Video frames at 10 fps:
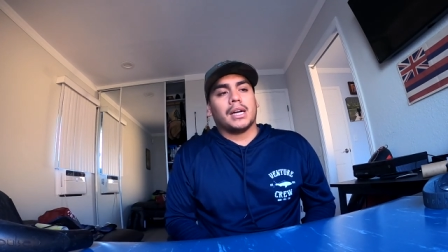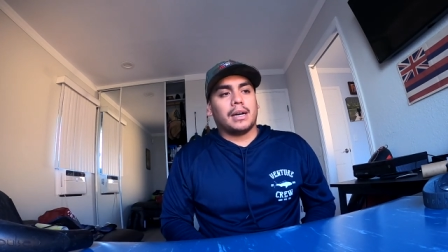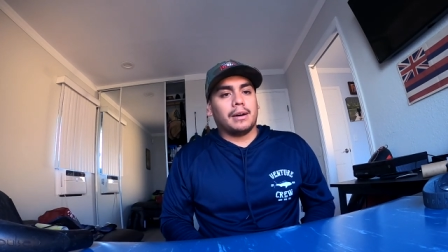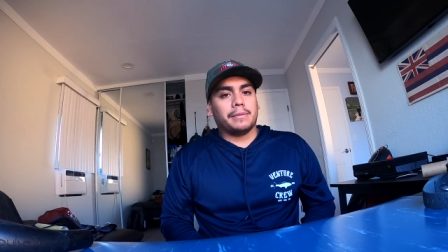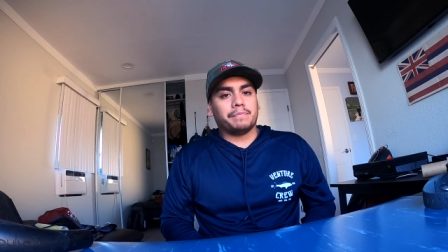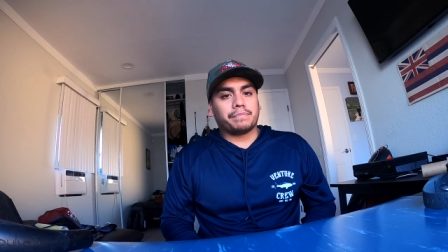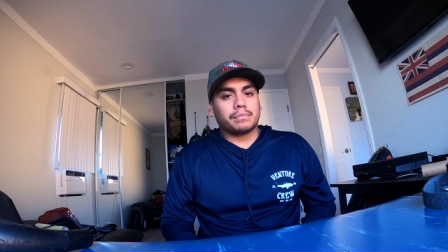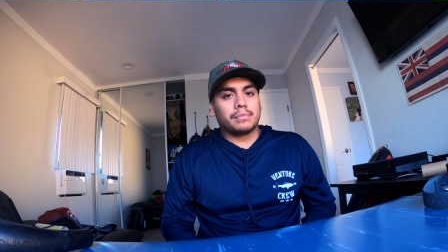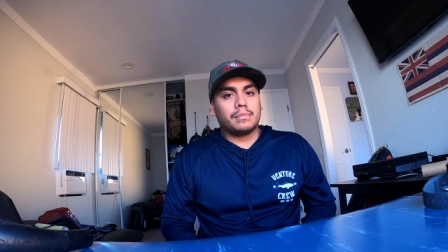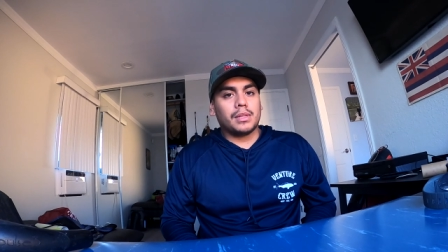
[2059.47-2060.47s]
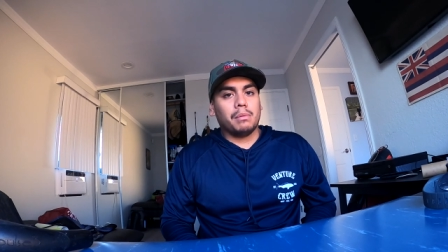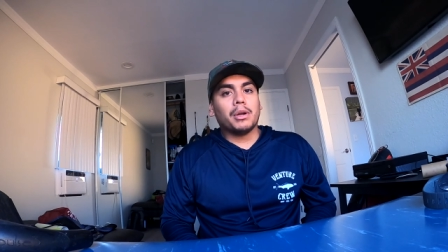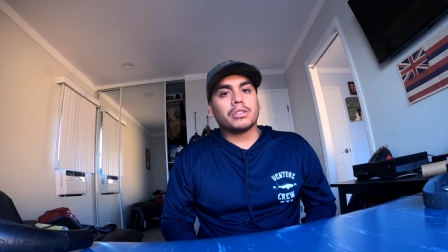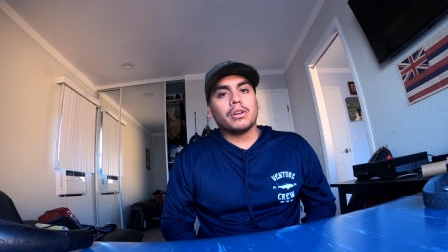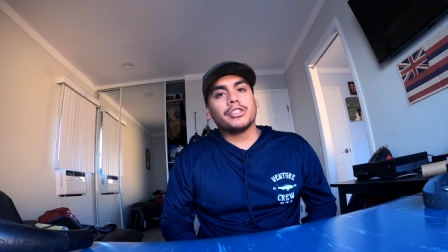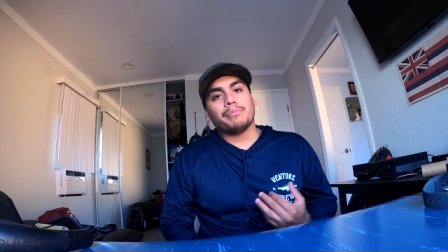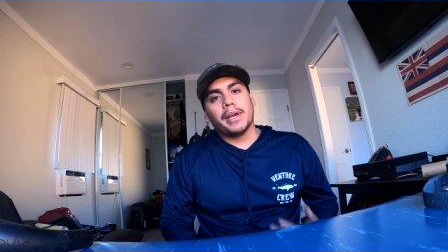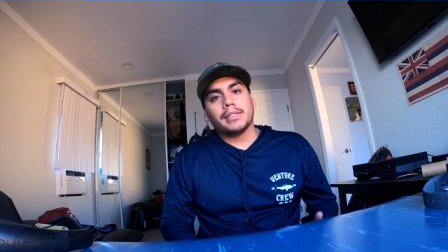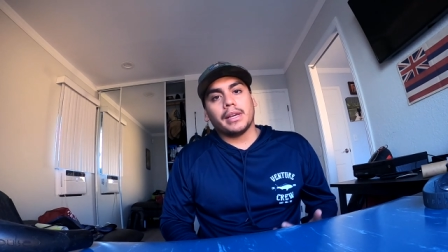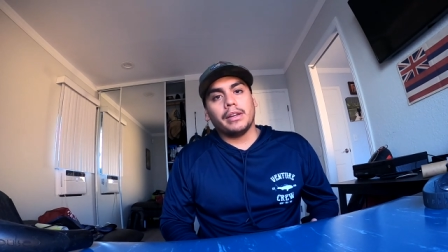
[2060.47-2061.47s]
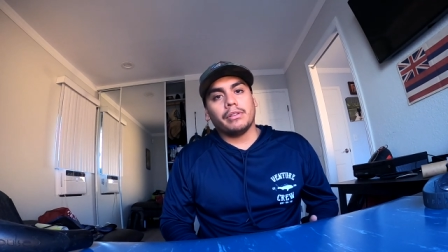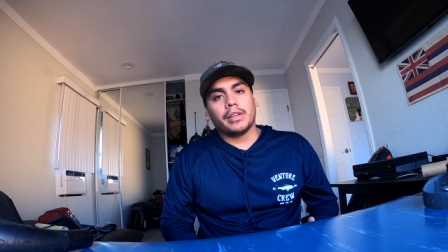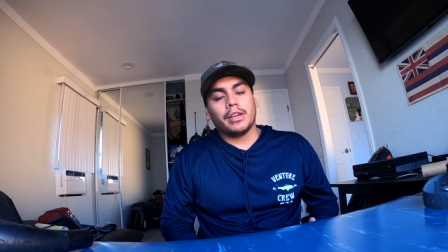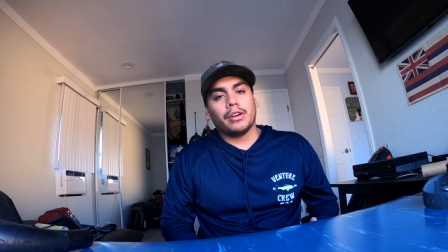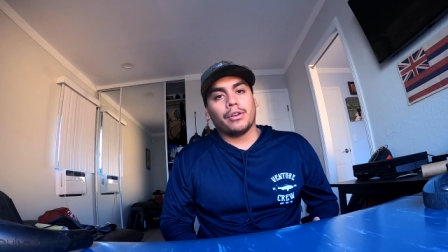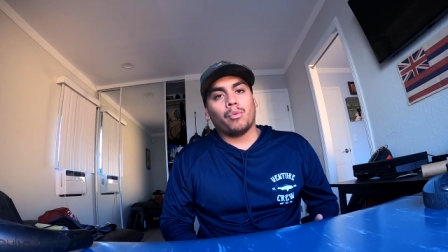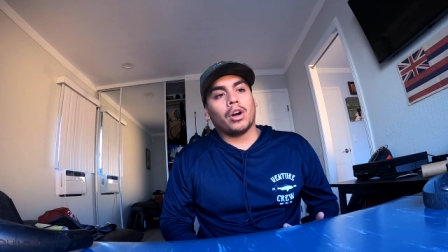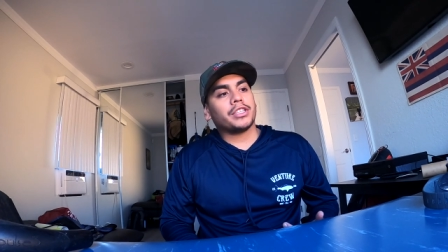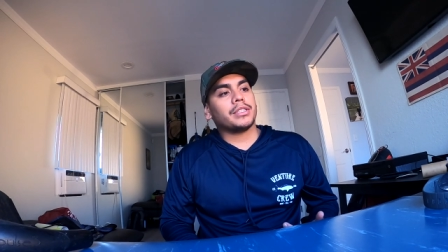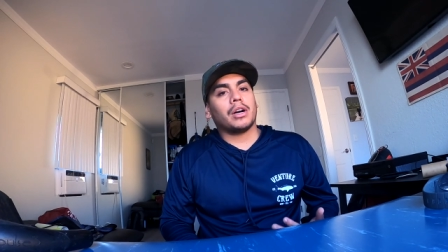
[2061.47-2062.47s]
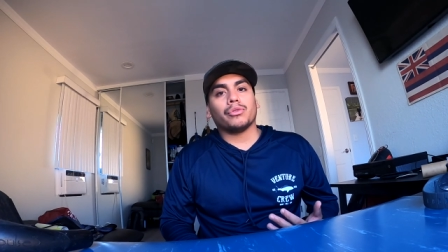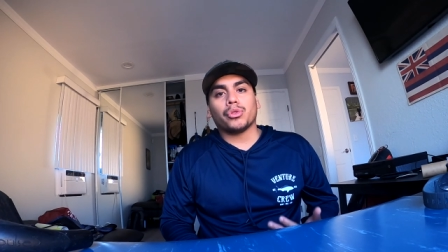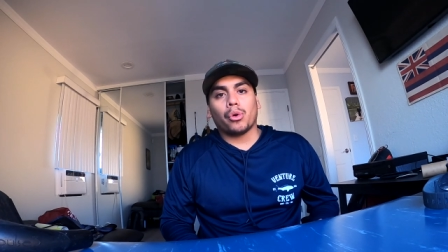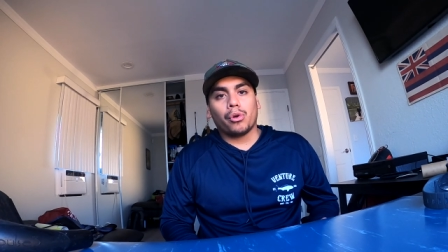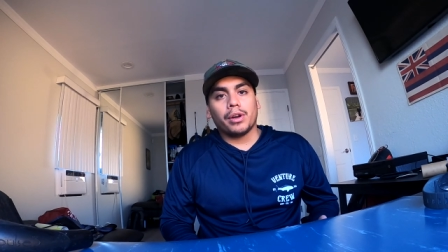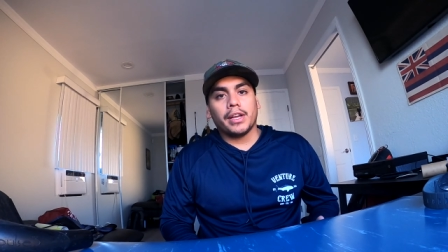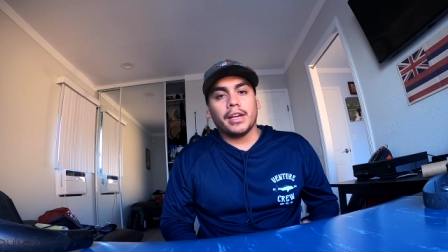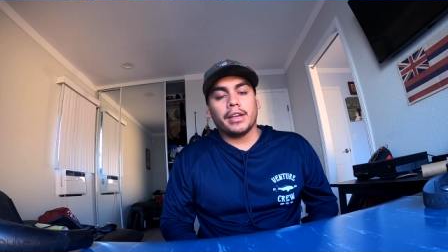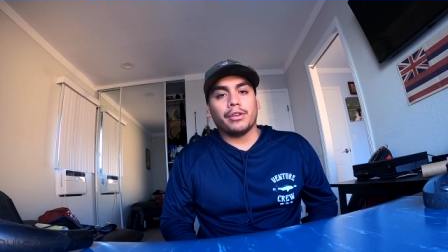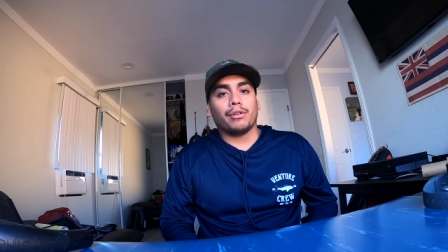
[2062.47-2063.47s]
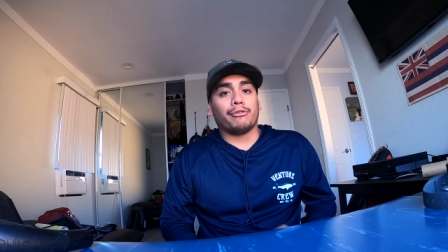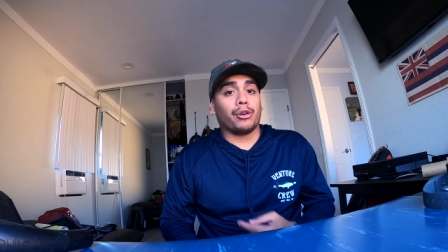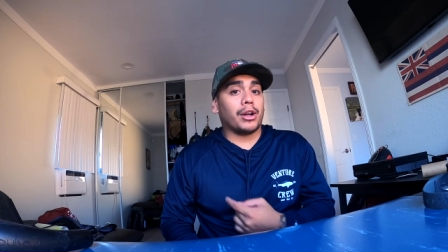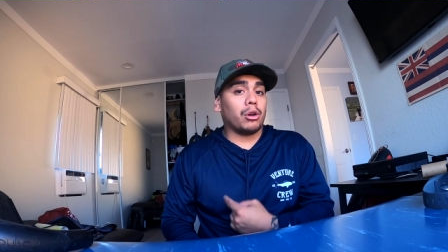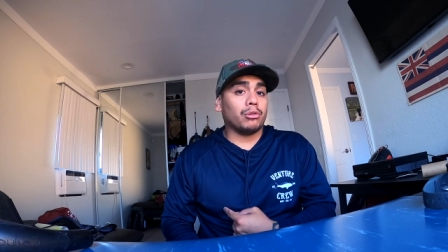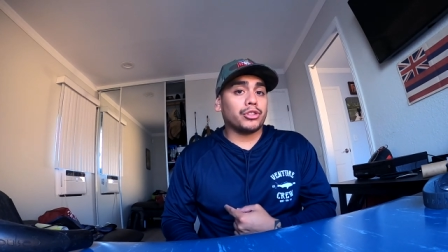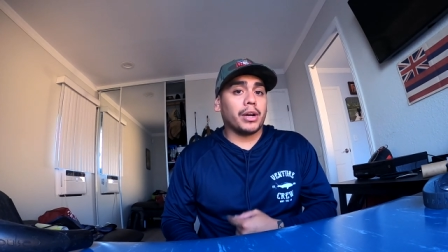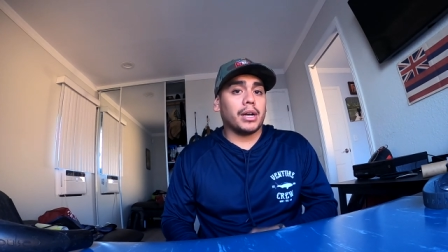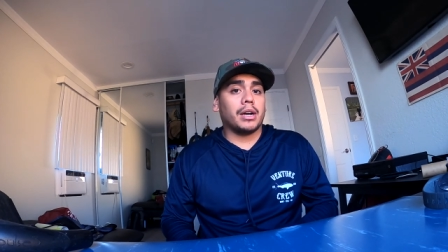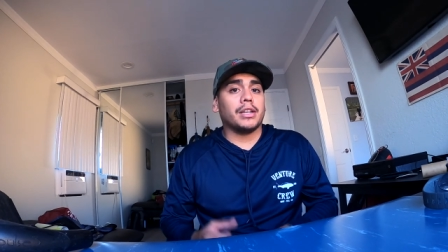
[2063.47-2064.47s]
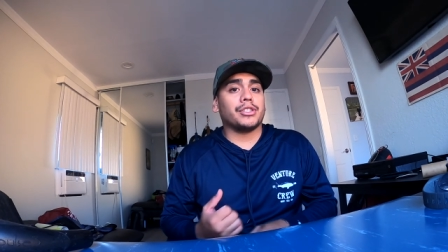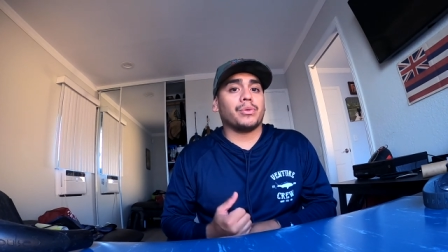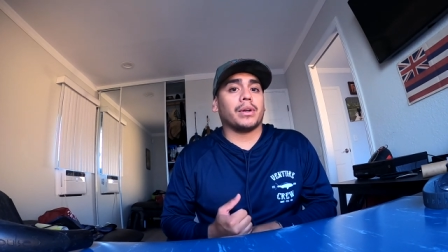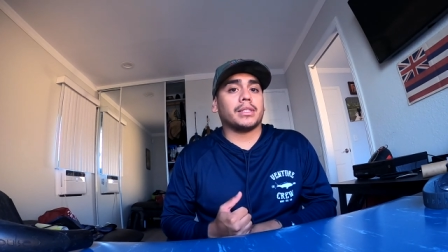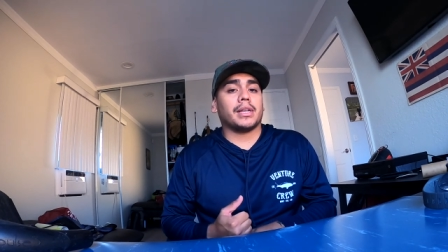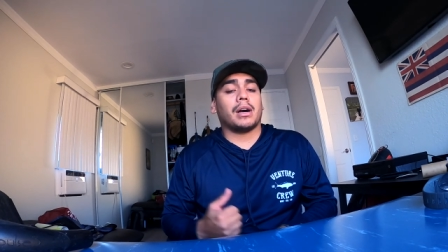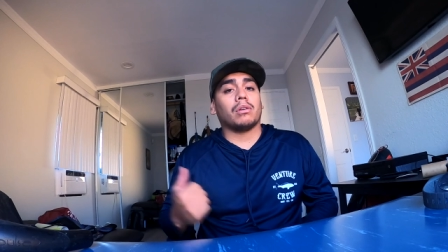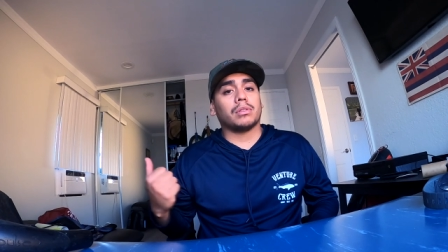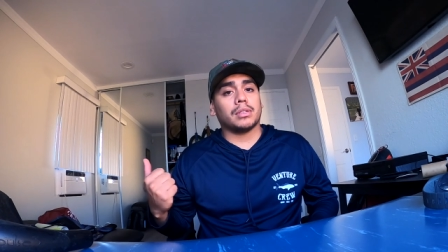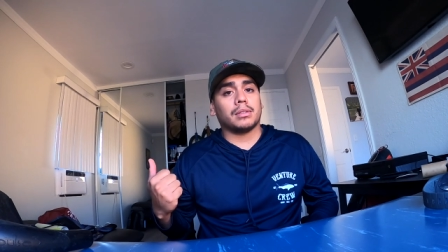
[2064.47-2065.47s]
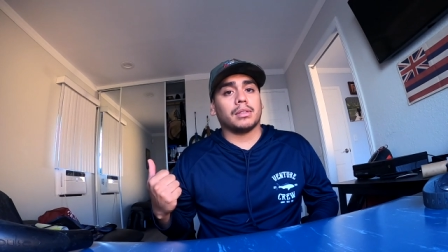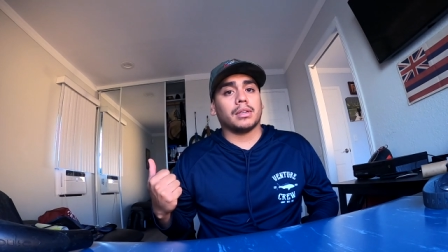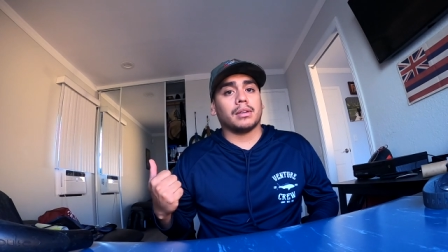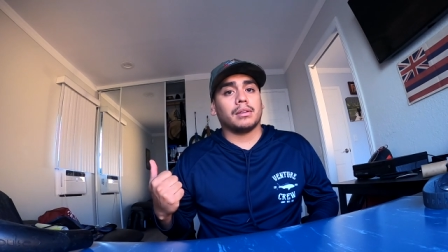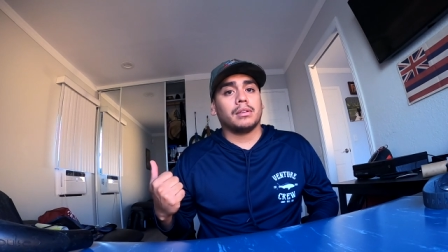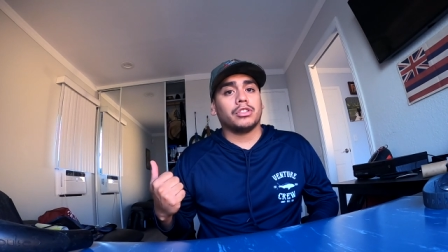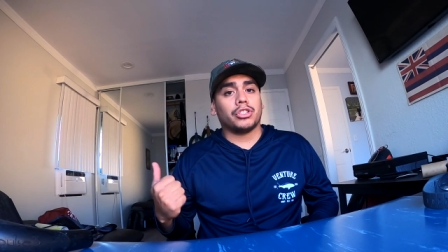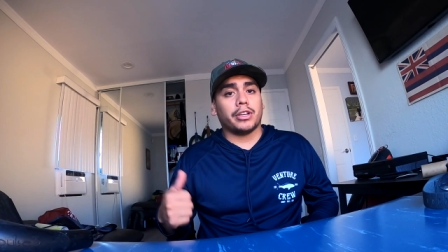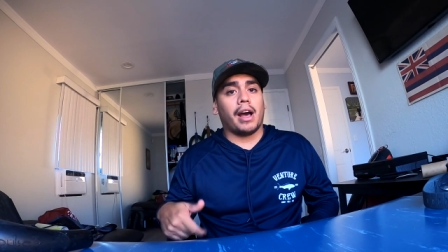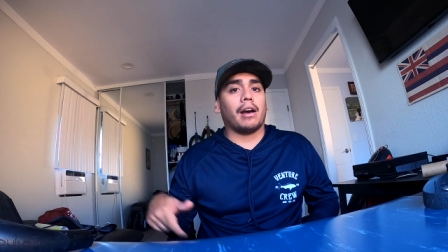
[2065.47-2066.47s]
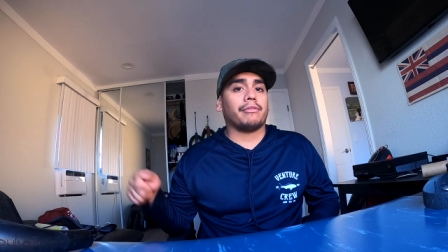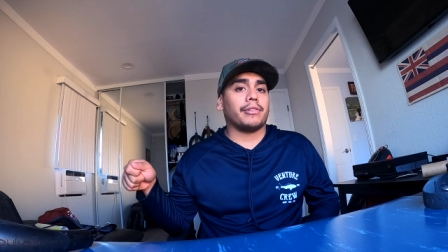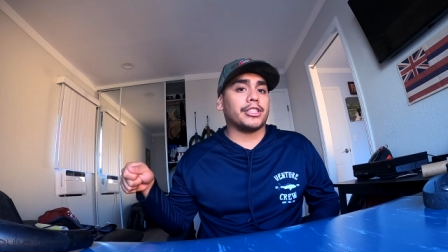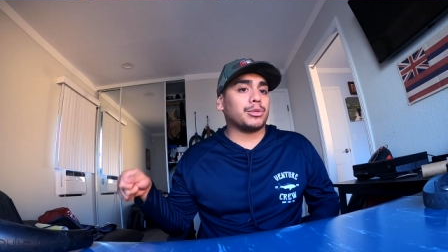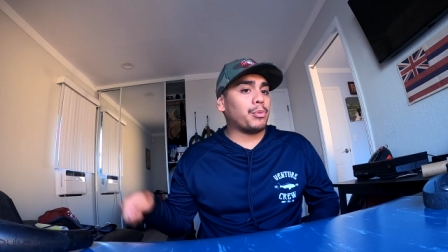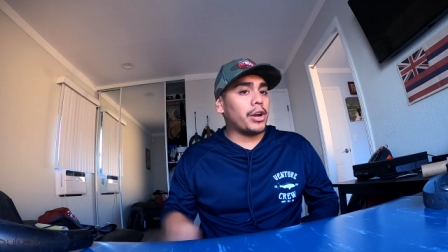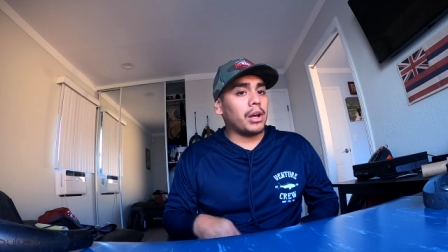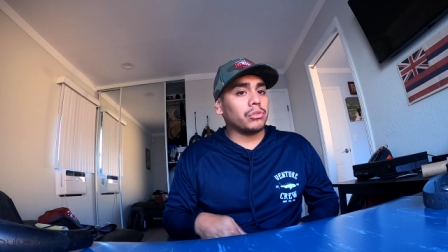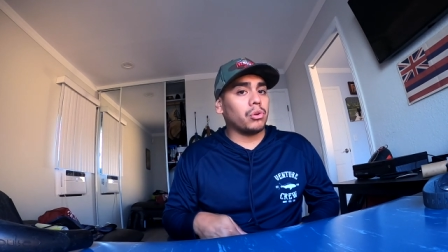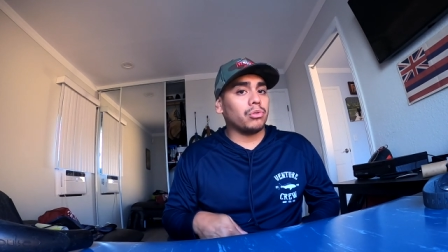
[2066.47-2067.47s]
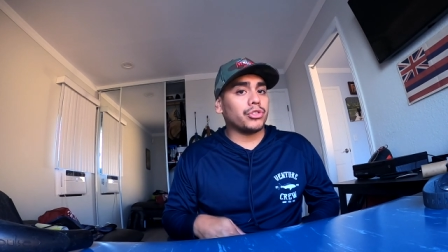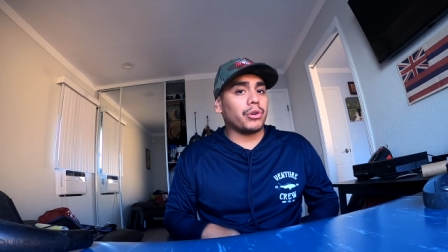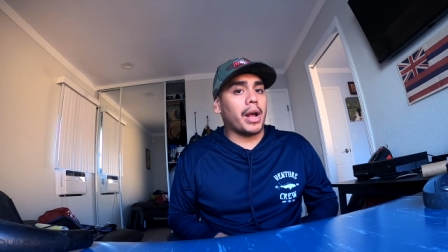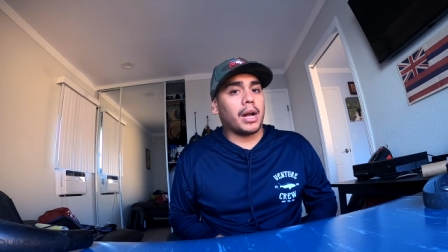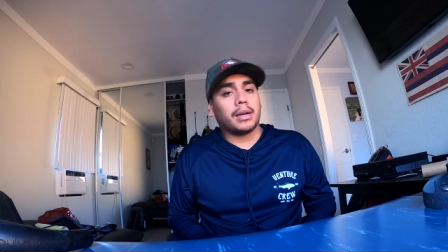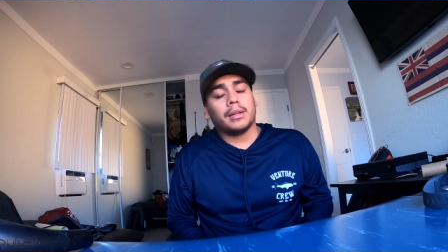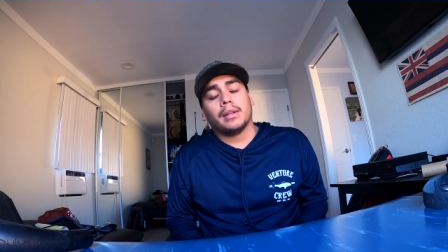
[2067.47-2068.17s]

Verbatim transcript: Um, but as long as you maintain your gear, wash it down thoroughly, you know, for enclosed shotguns, you want to take out the, the shaft and spray down the whole track.